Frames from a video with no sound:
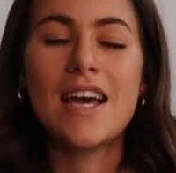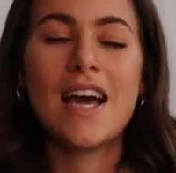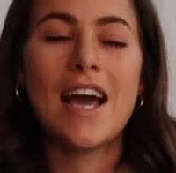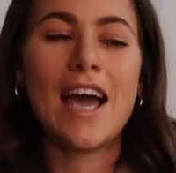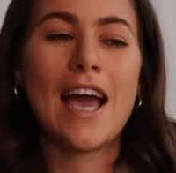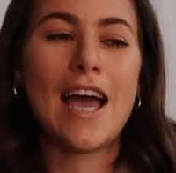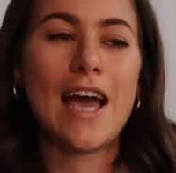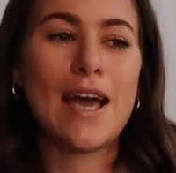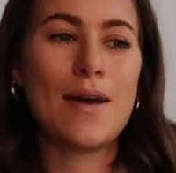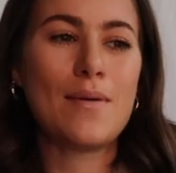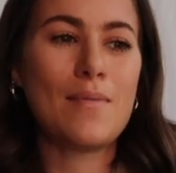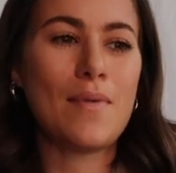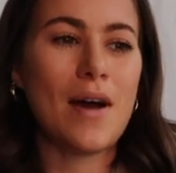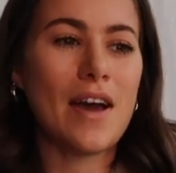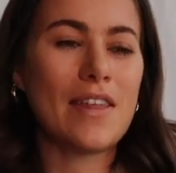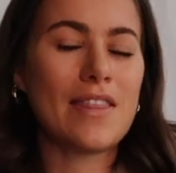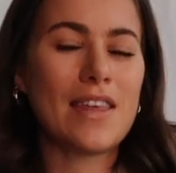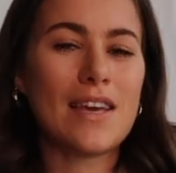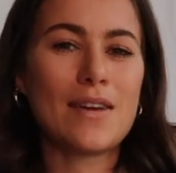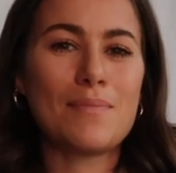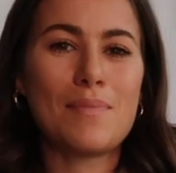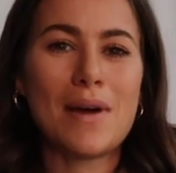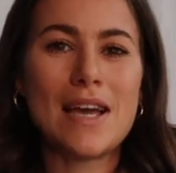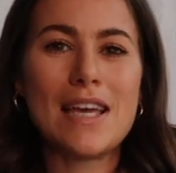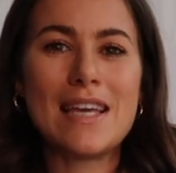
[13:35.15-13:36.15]
I
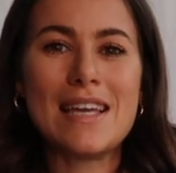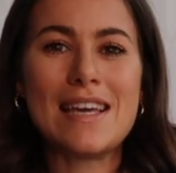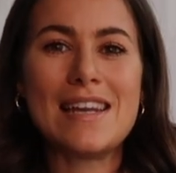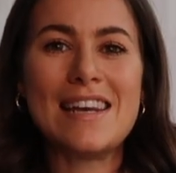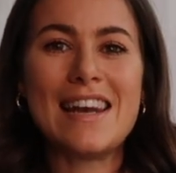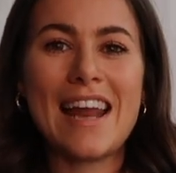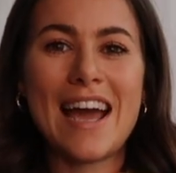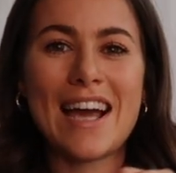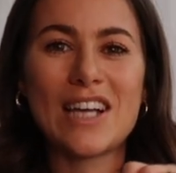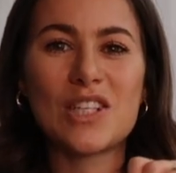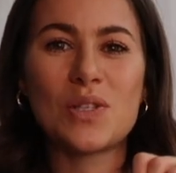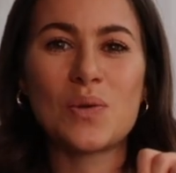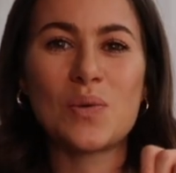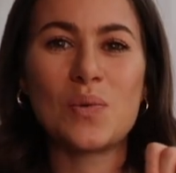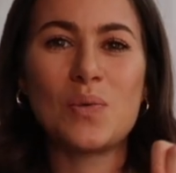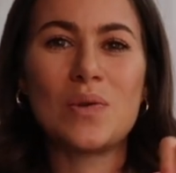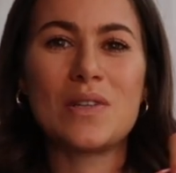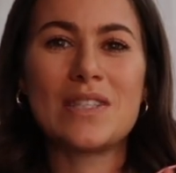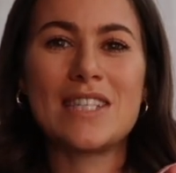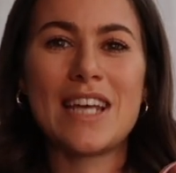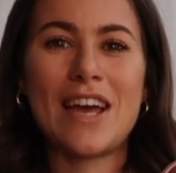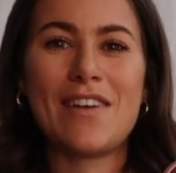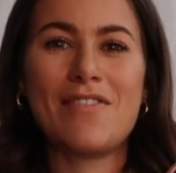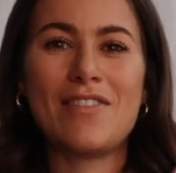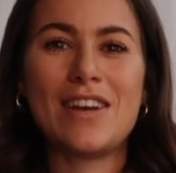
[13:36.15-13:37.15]
think my next one will
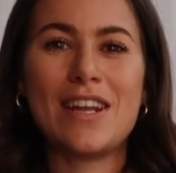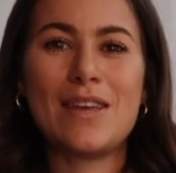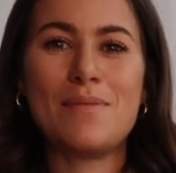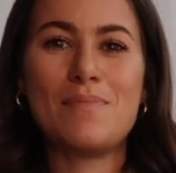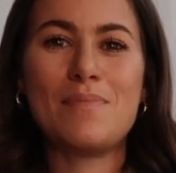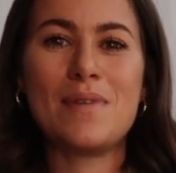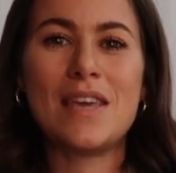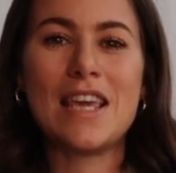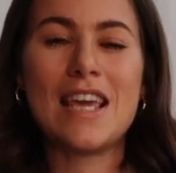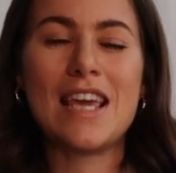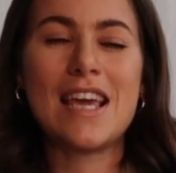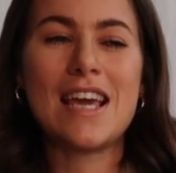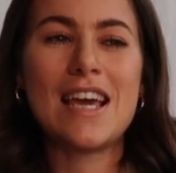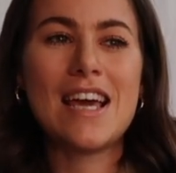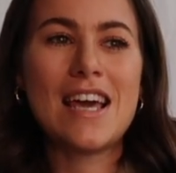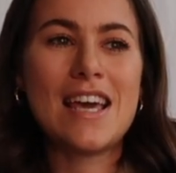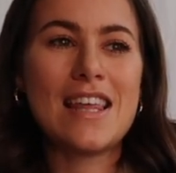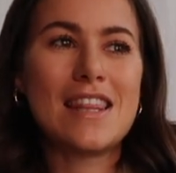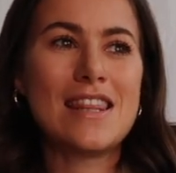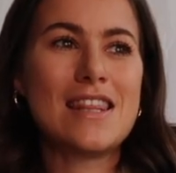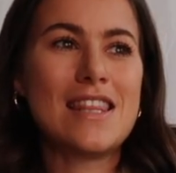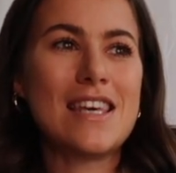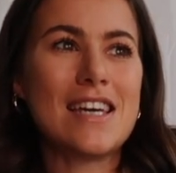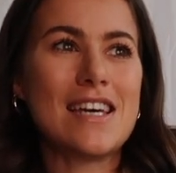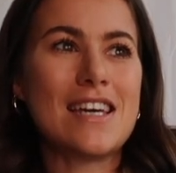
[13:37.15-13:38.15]
definitely be
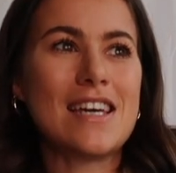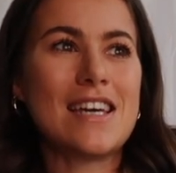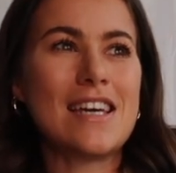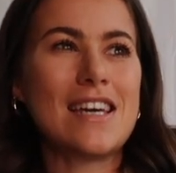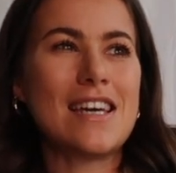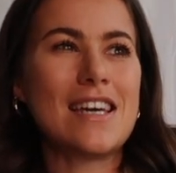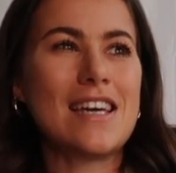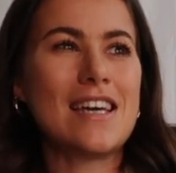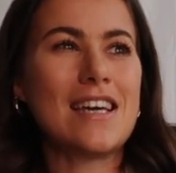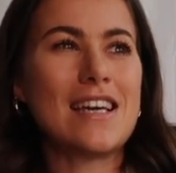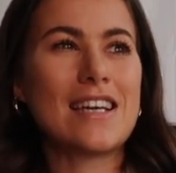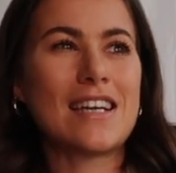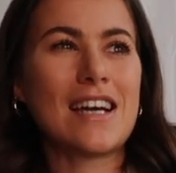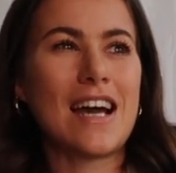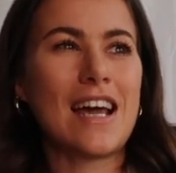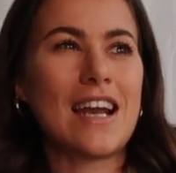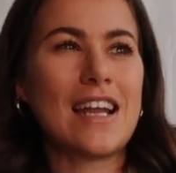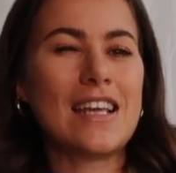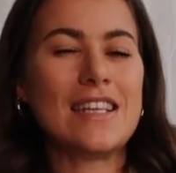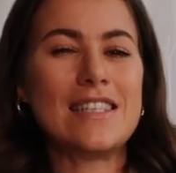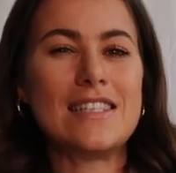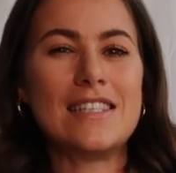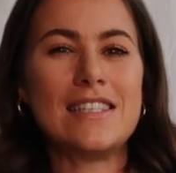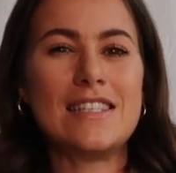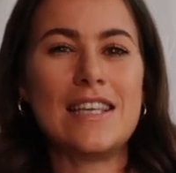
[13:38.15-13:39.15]
the kind
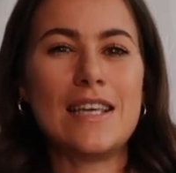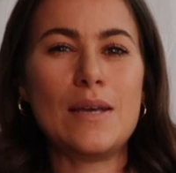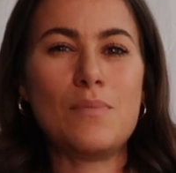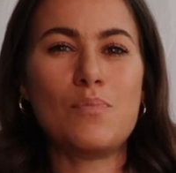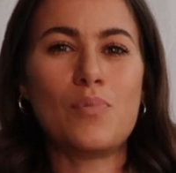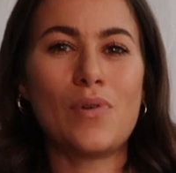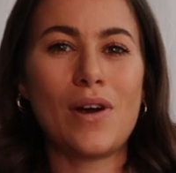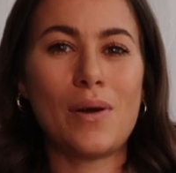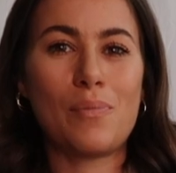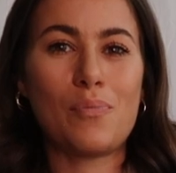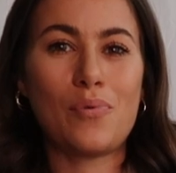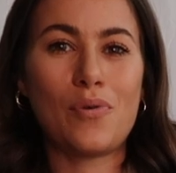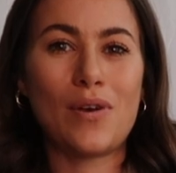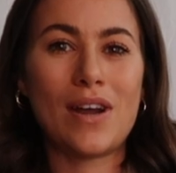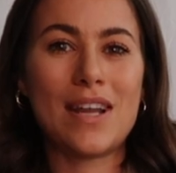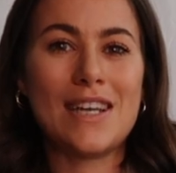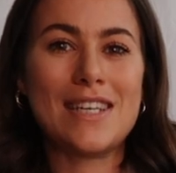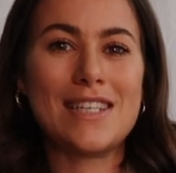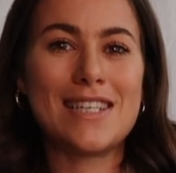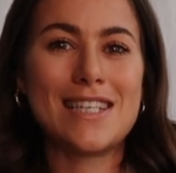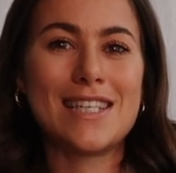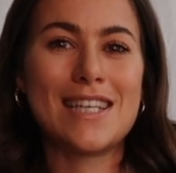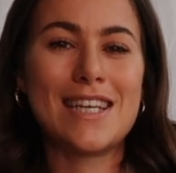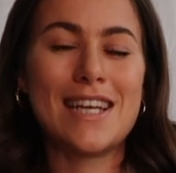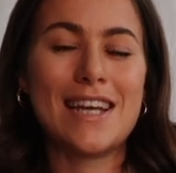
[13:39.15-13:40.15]
of zebra
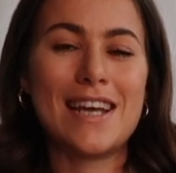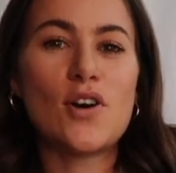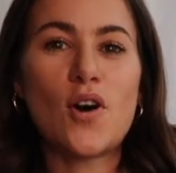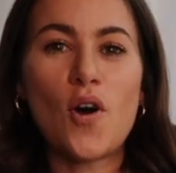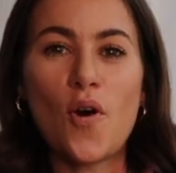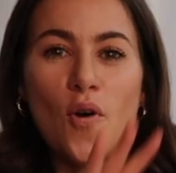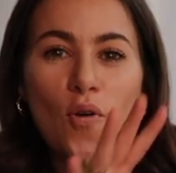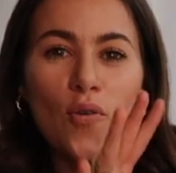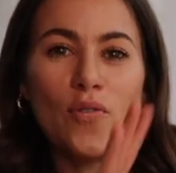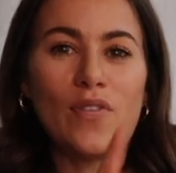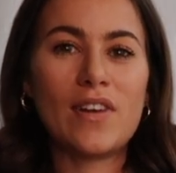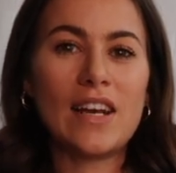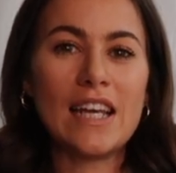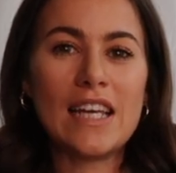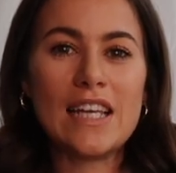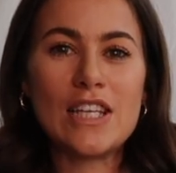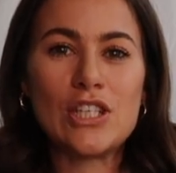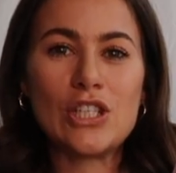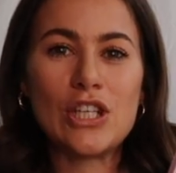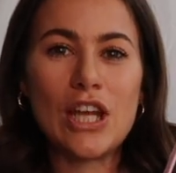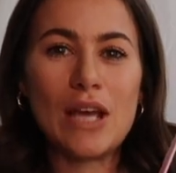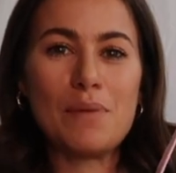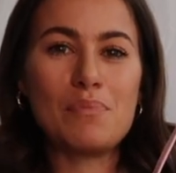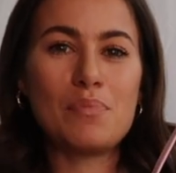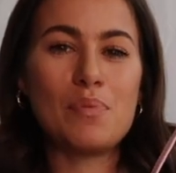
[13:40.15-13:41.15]
print ovally
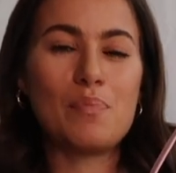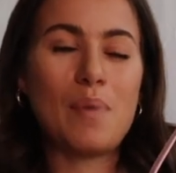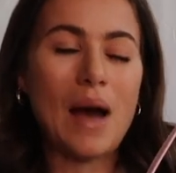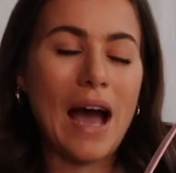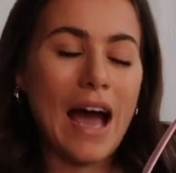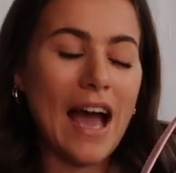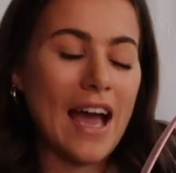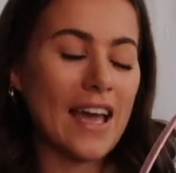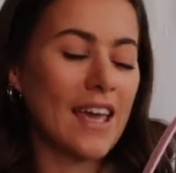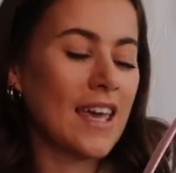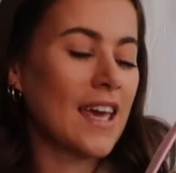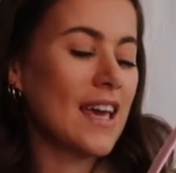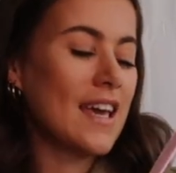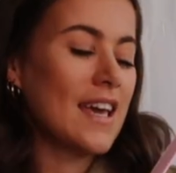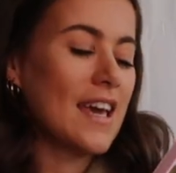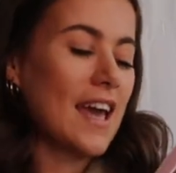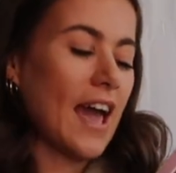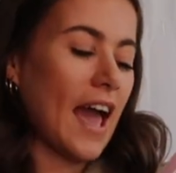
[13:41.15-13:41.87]
shaped bag.